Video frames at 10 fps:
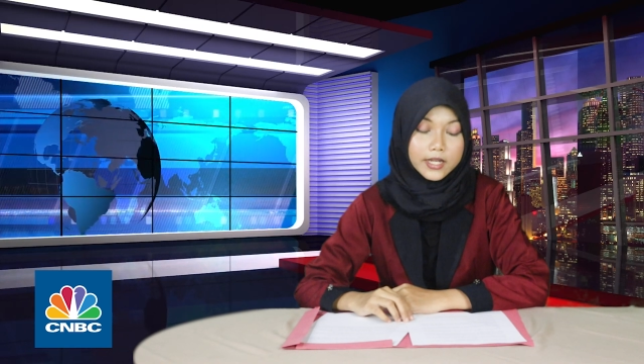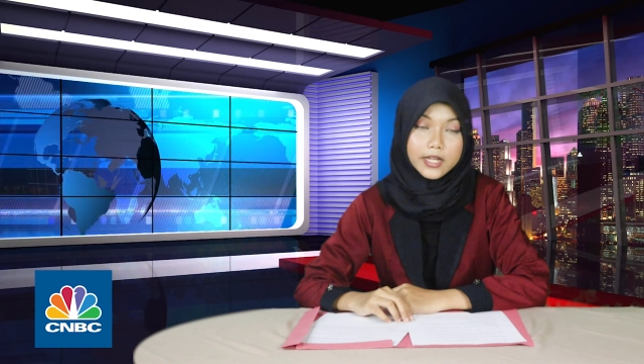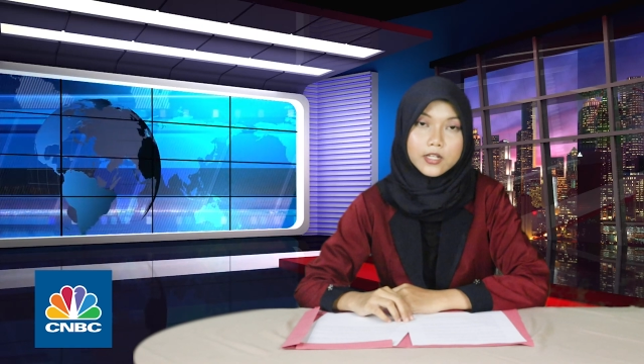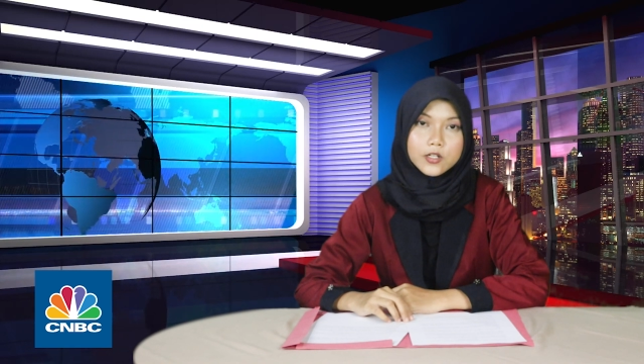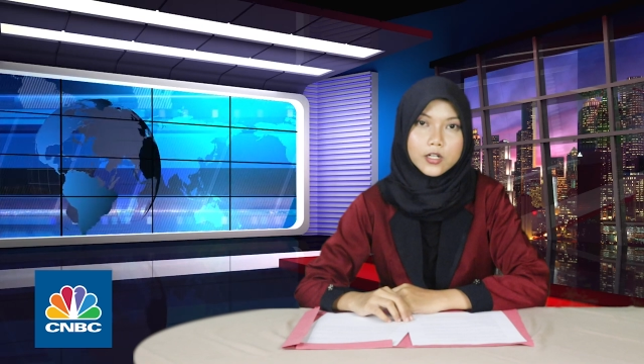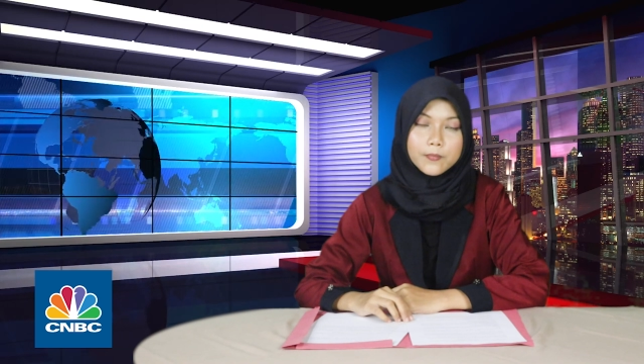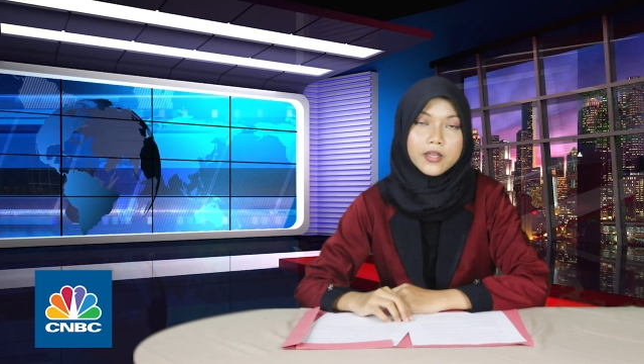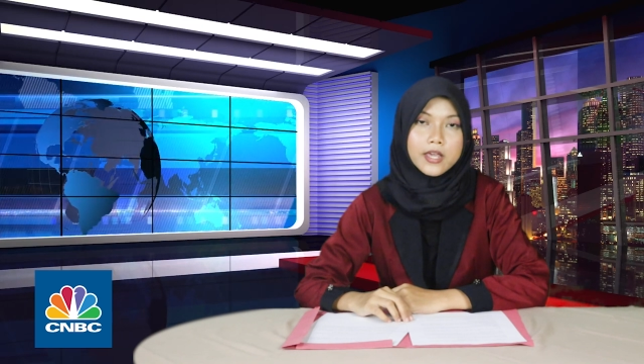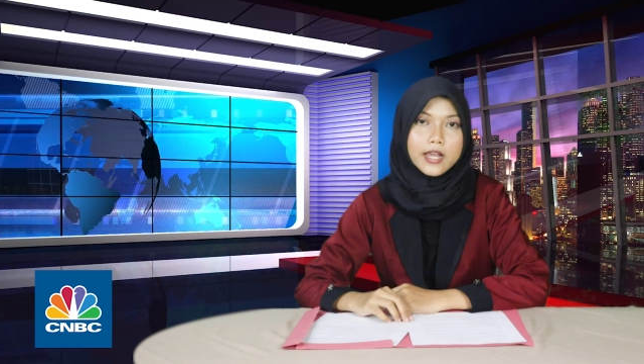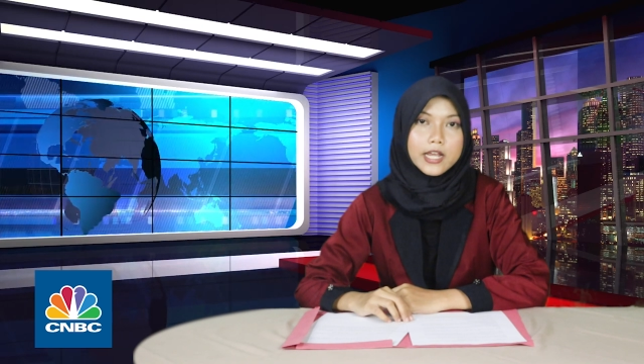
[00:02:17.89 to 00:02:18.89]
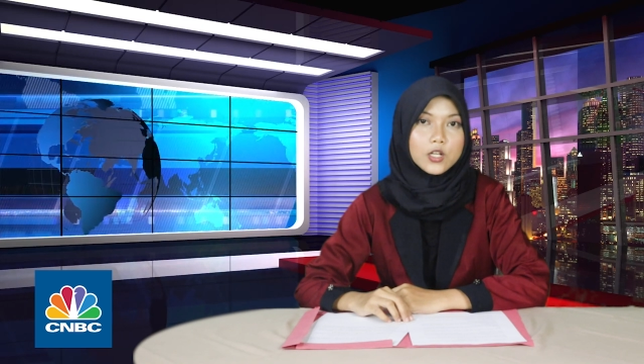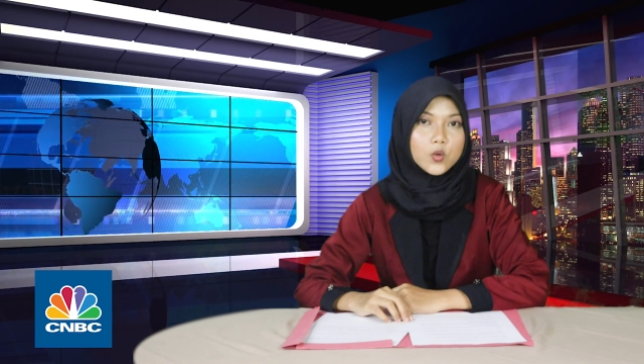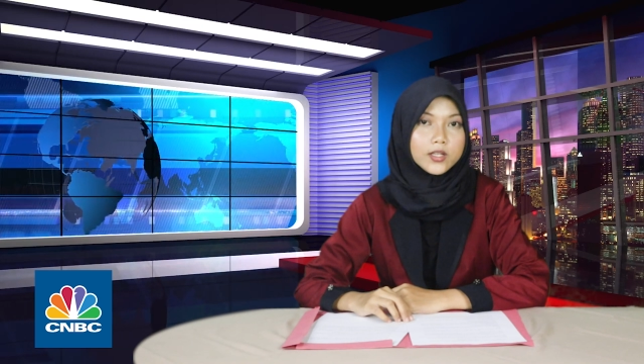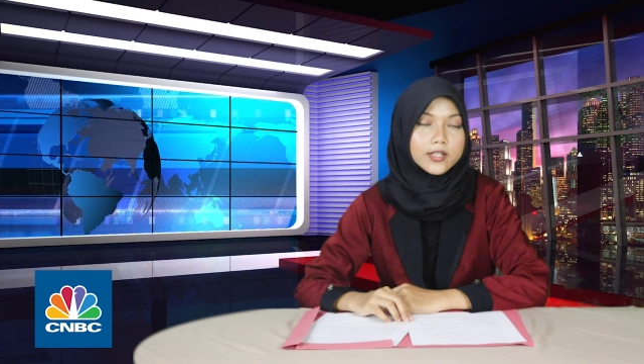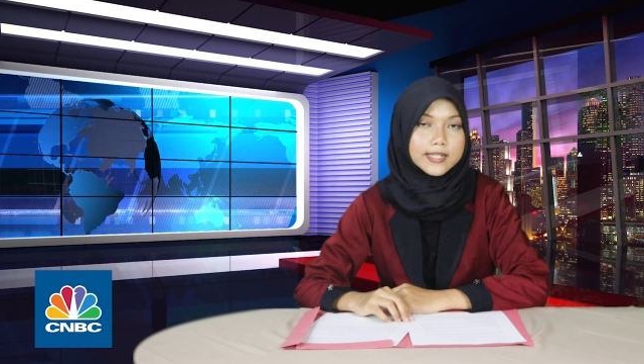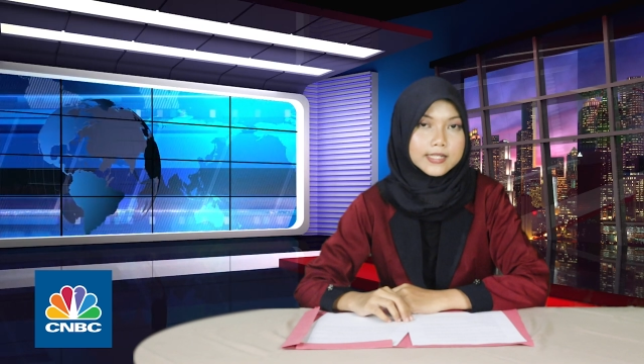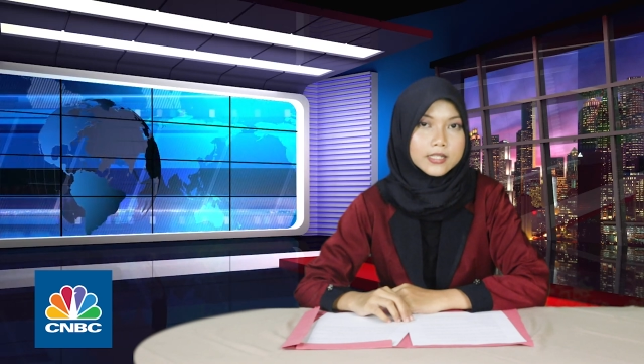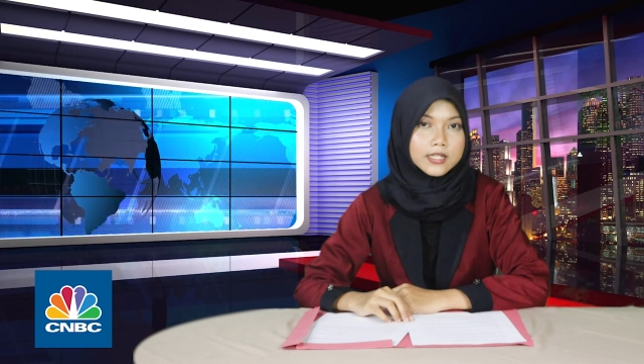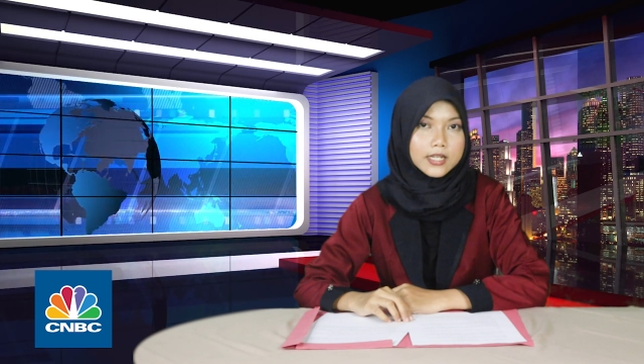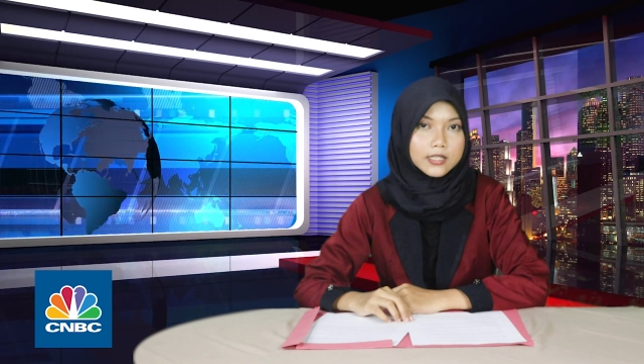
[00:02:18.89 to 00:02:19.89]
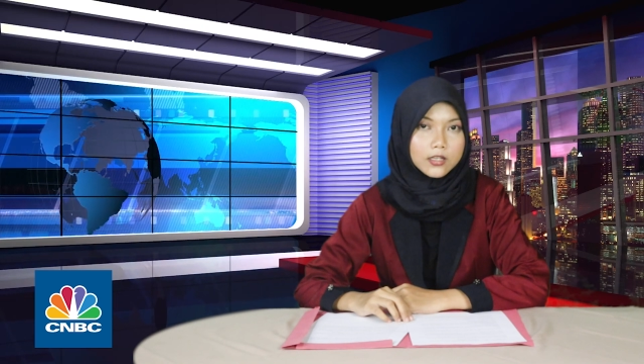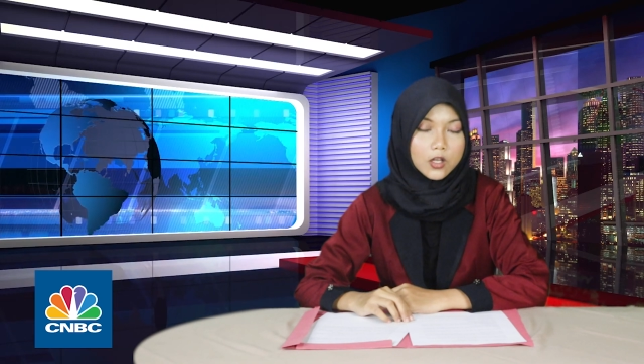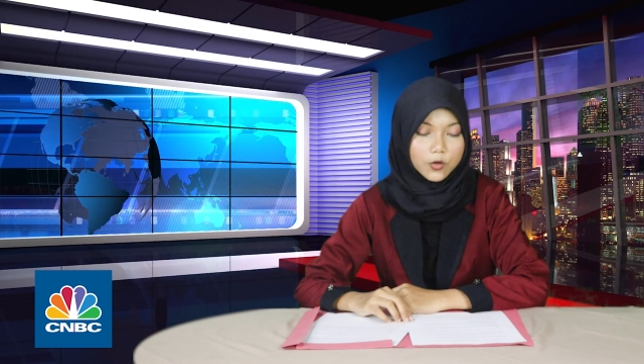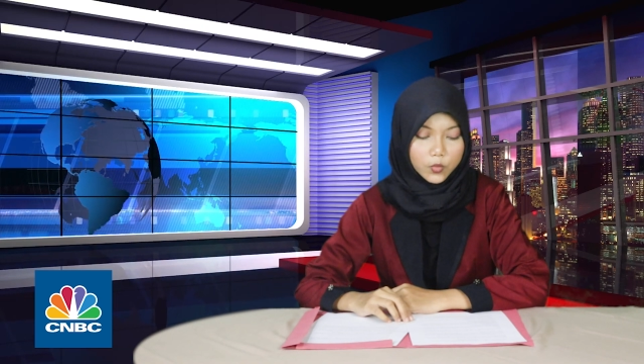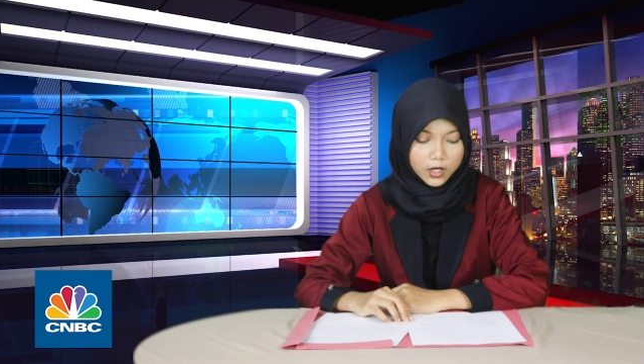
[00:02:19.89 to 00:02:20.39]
income inequalities in the long